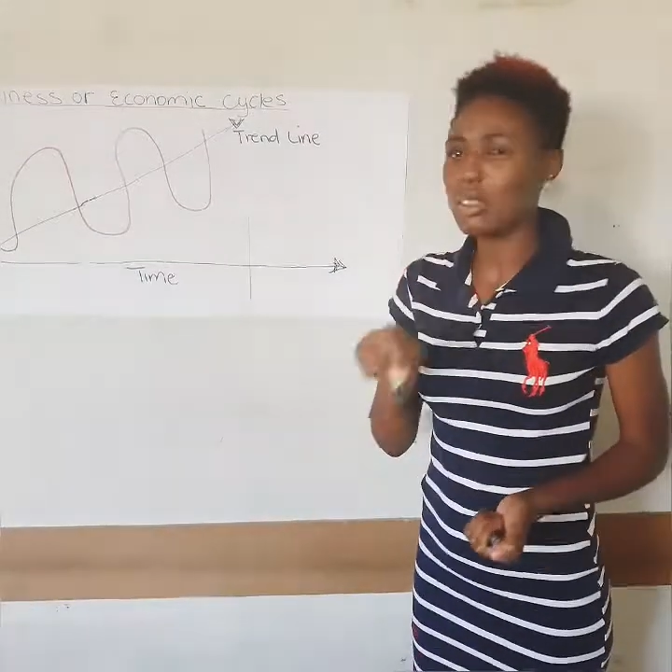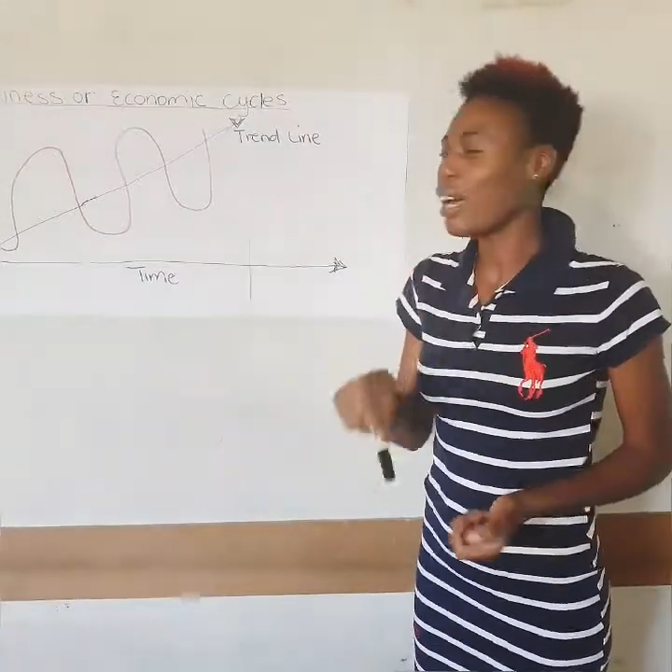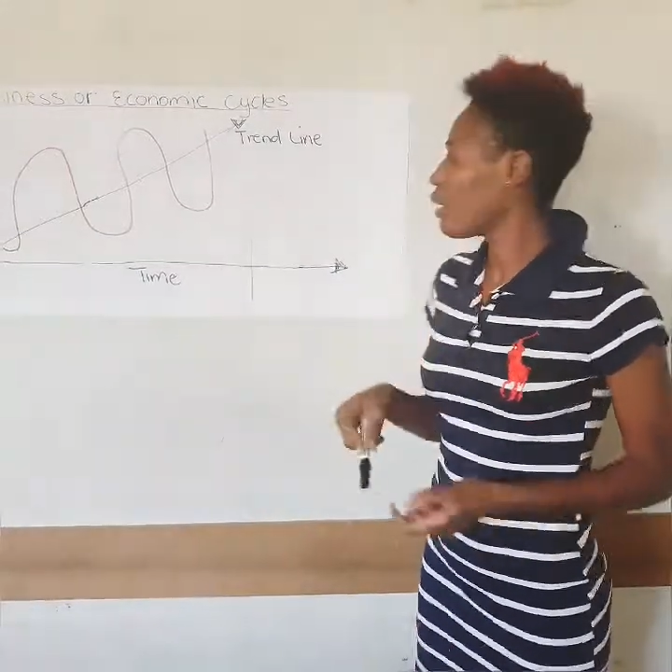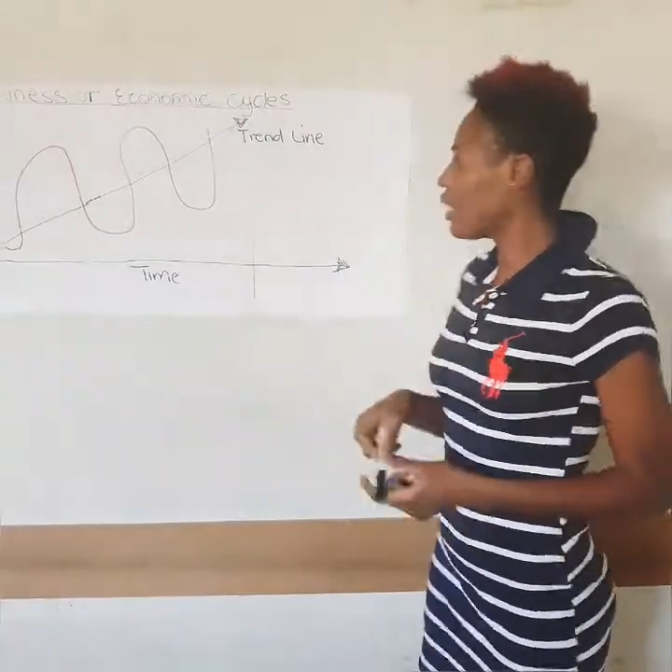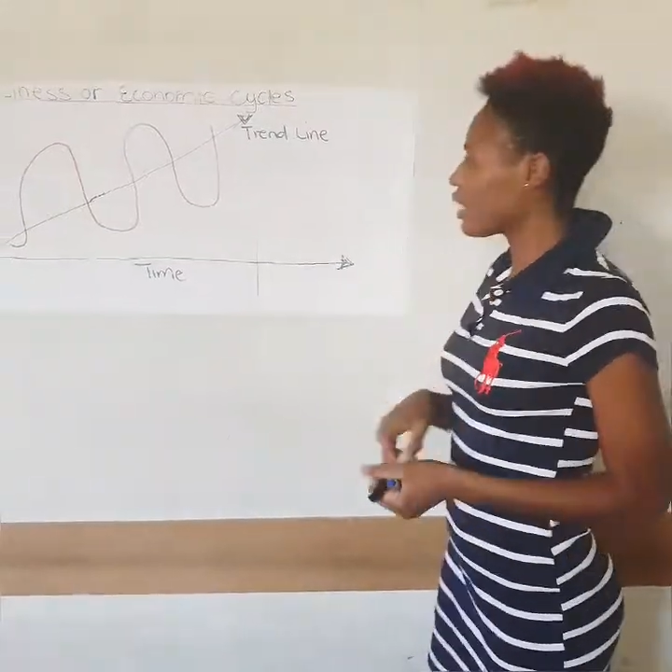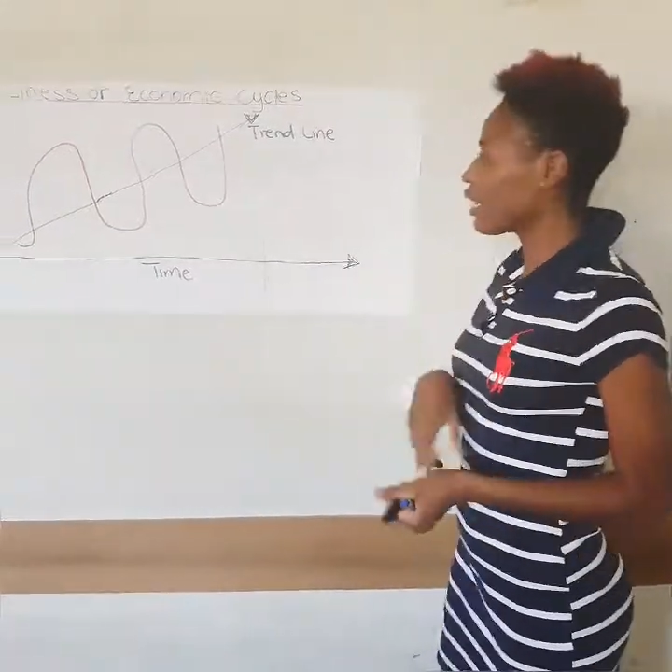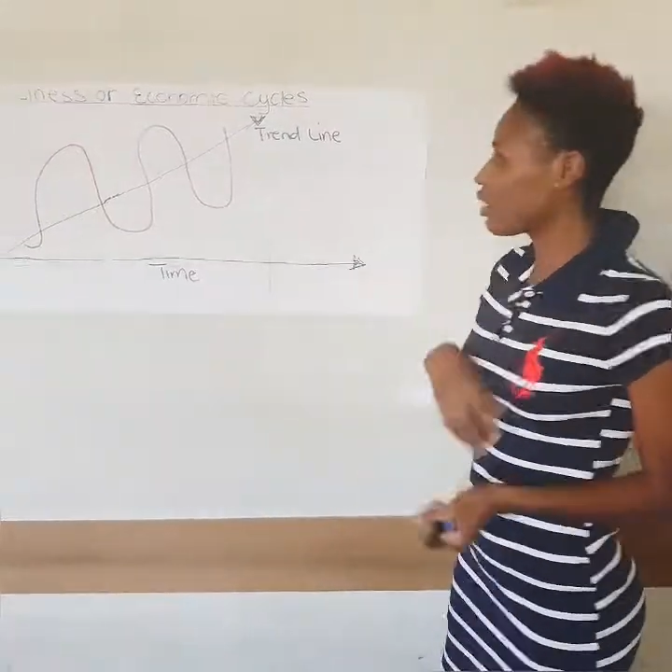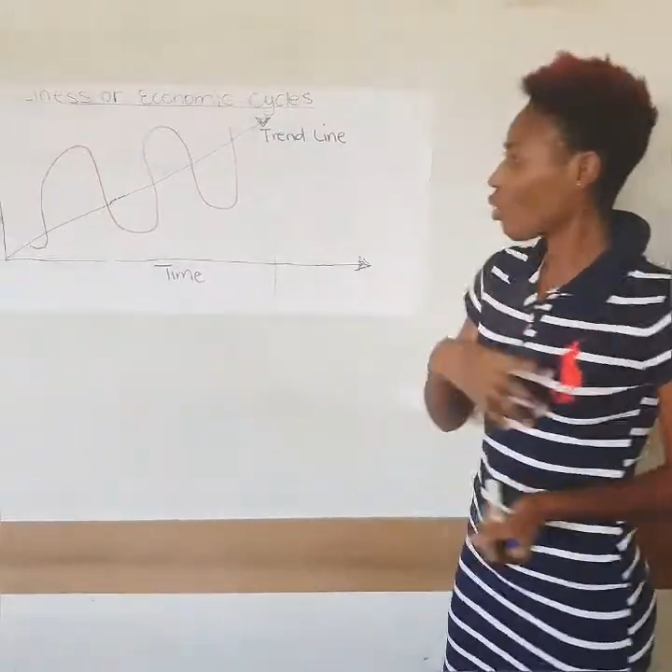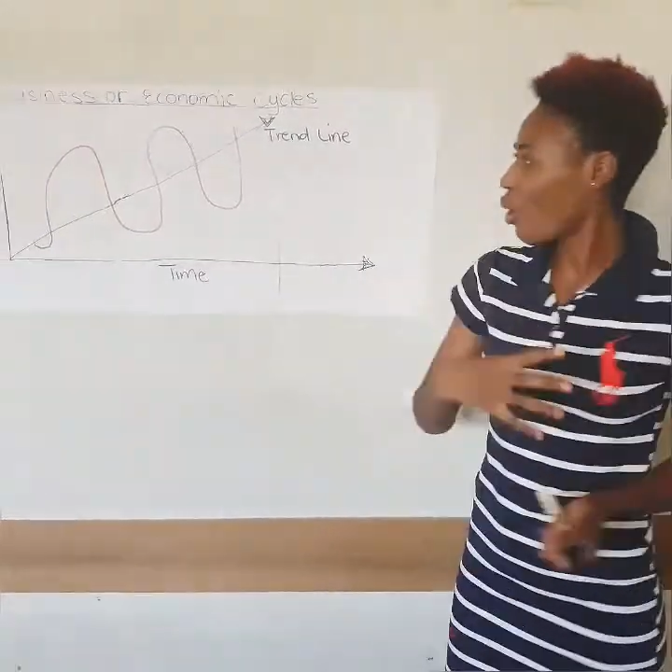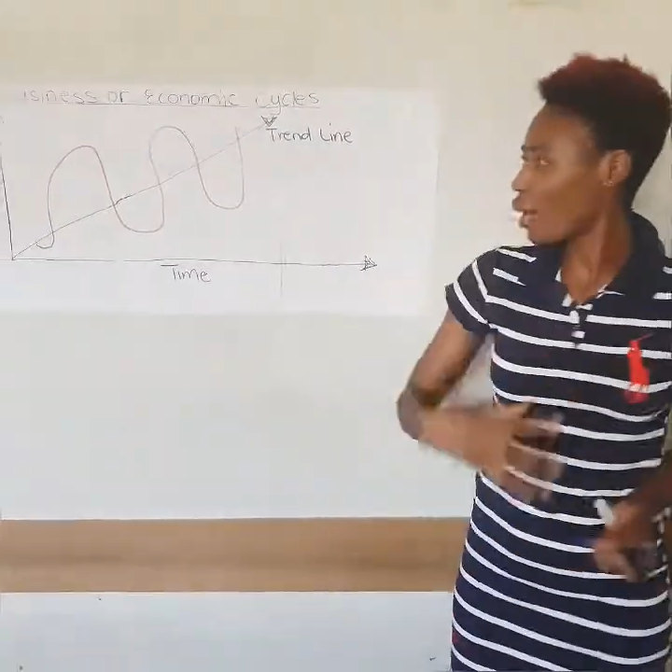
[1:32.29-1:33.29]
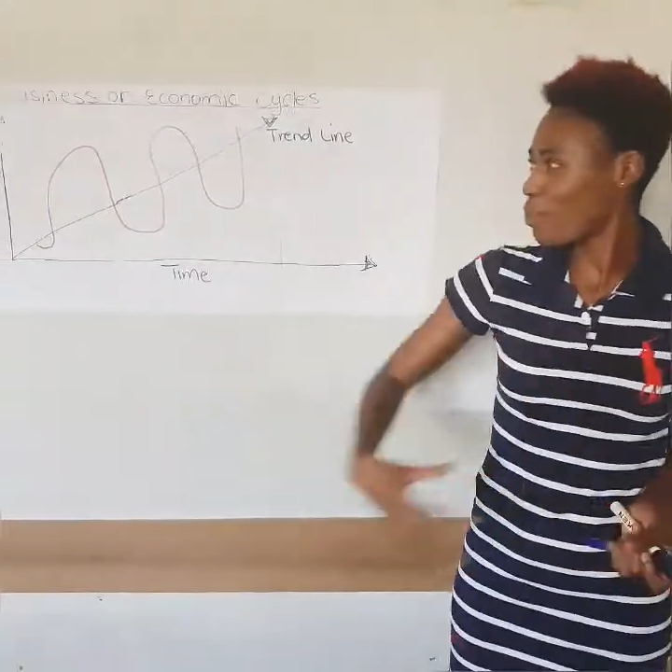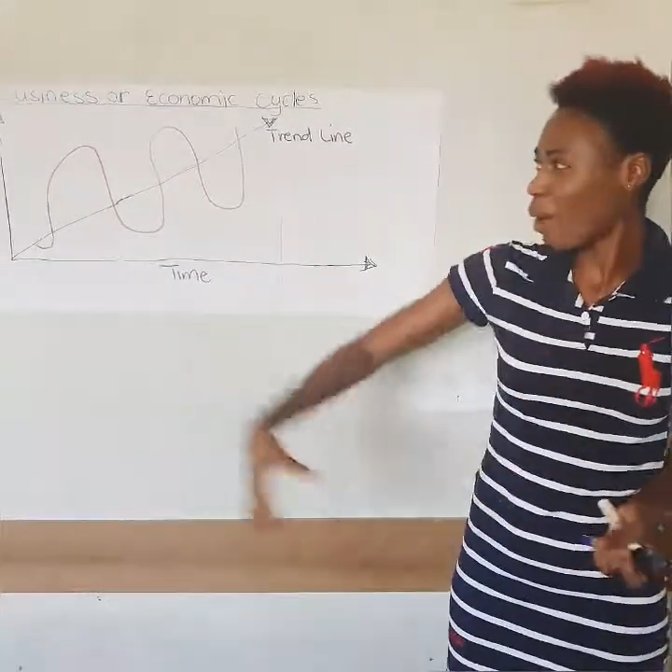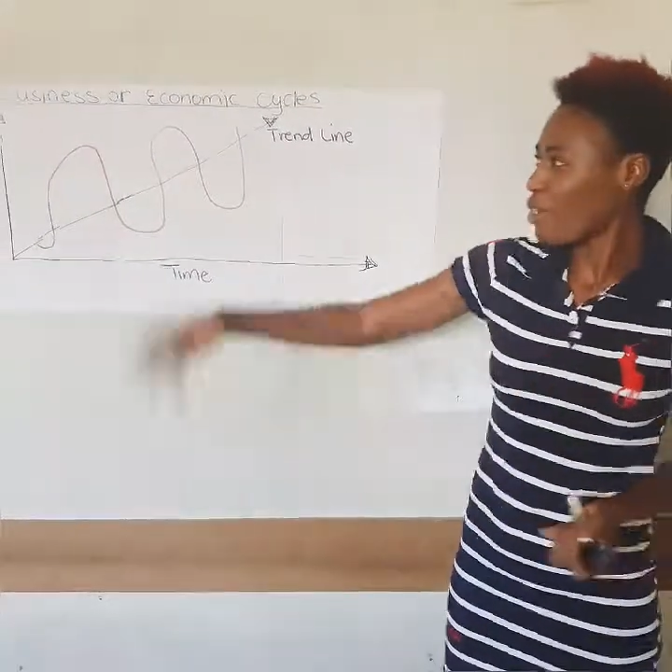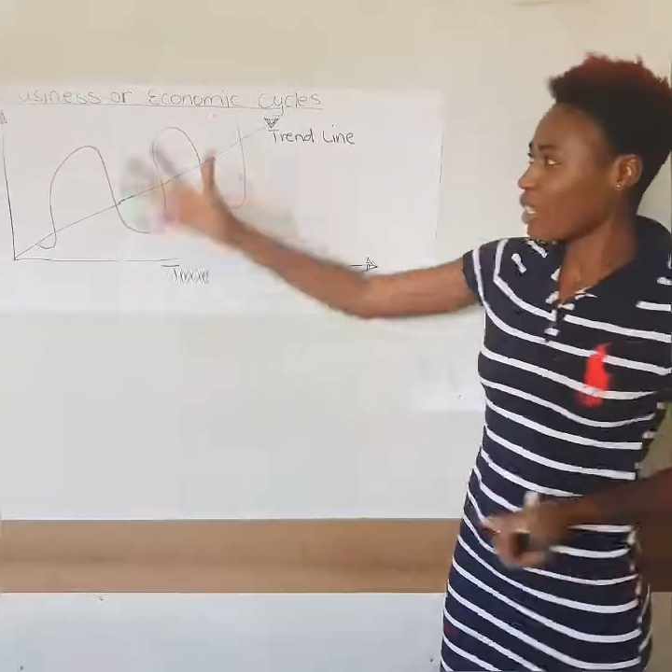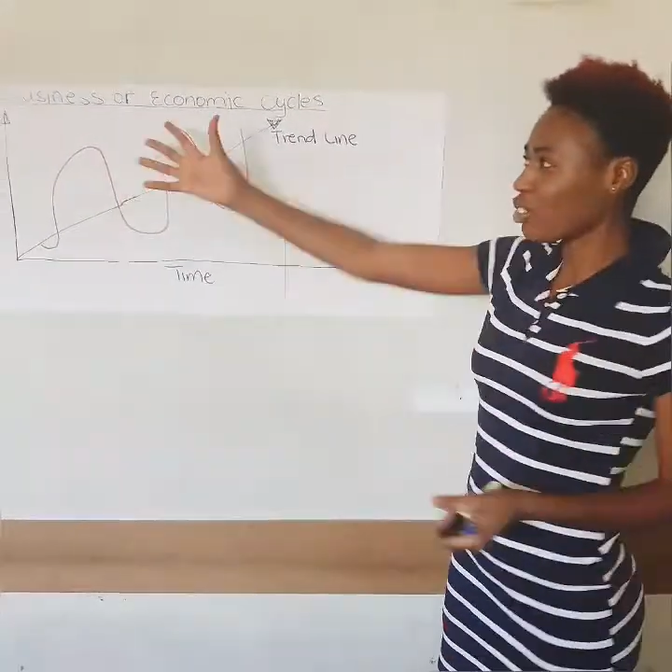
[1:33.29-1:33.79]
Let us talk
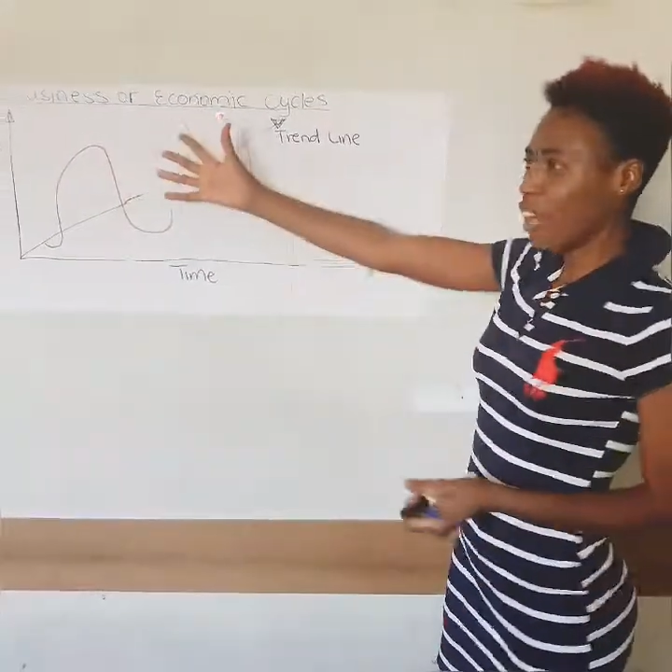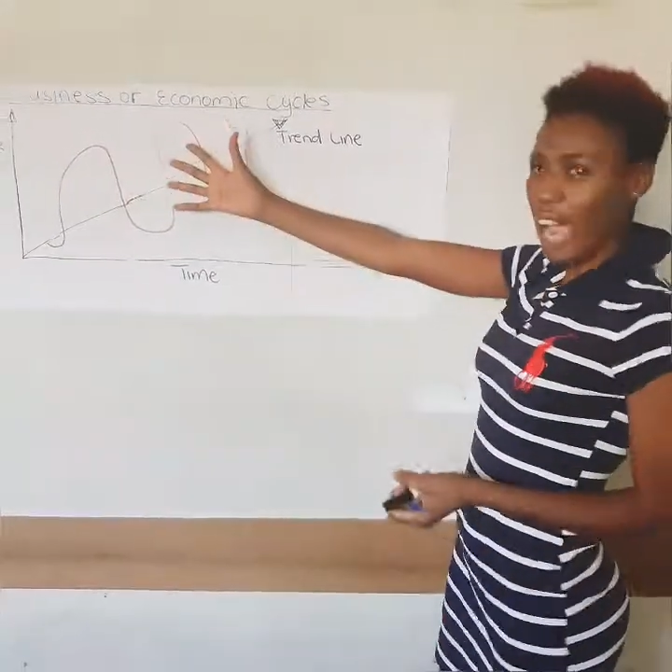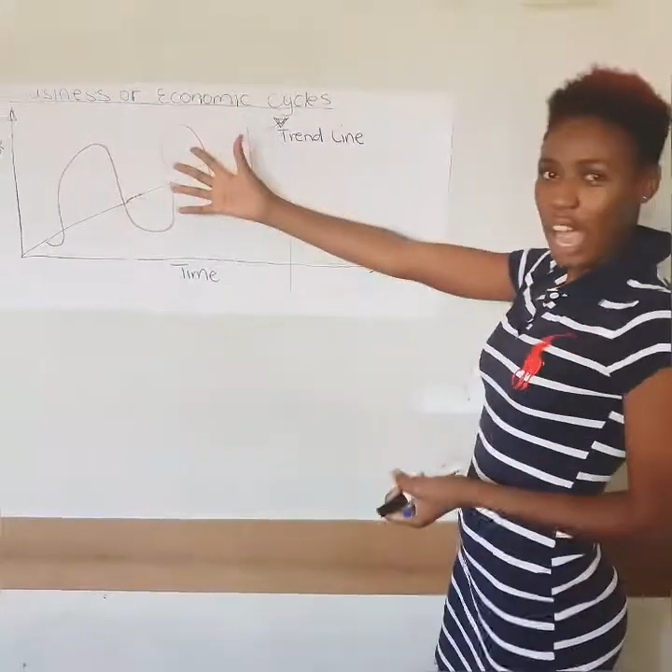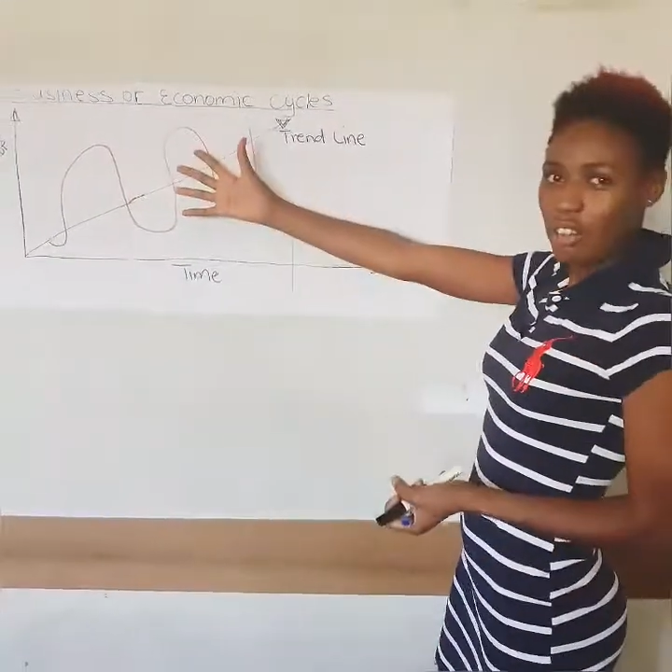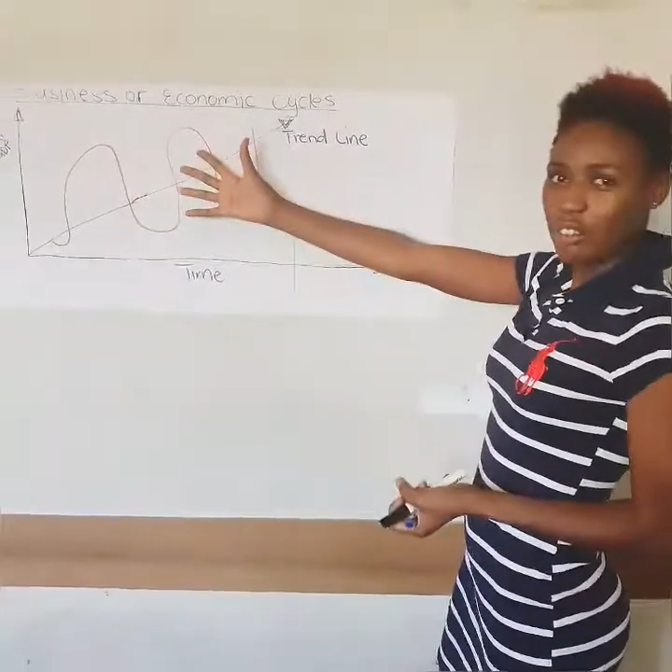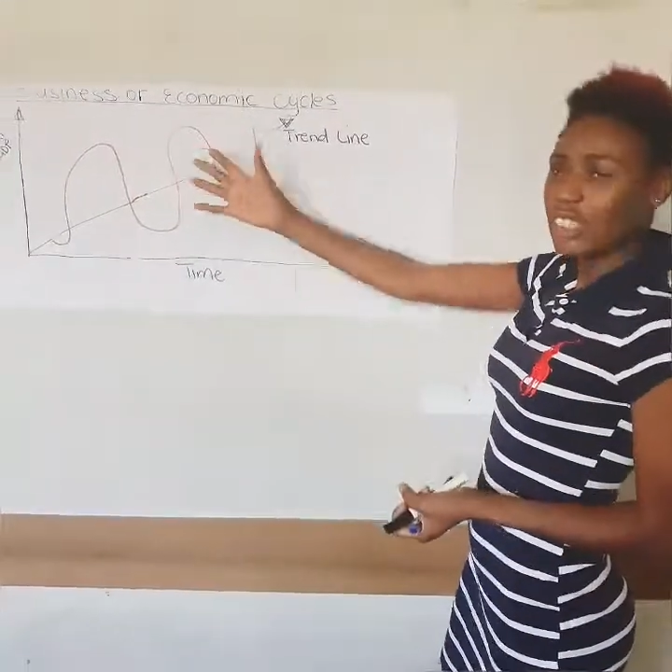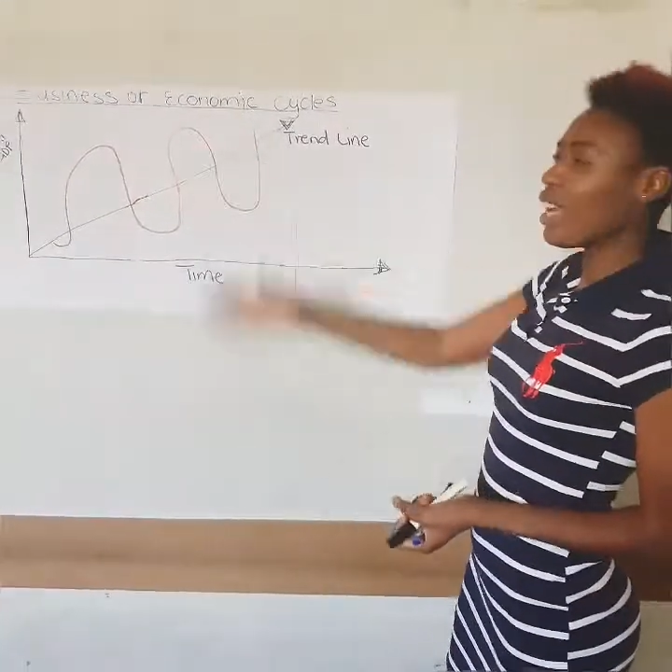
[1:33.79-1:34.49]
about the graphs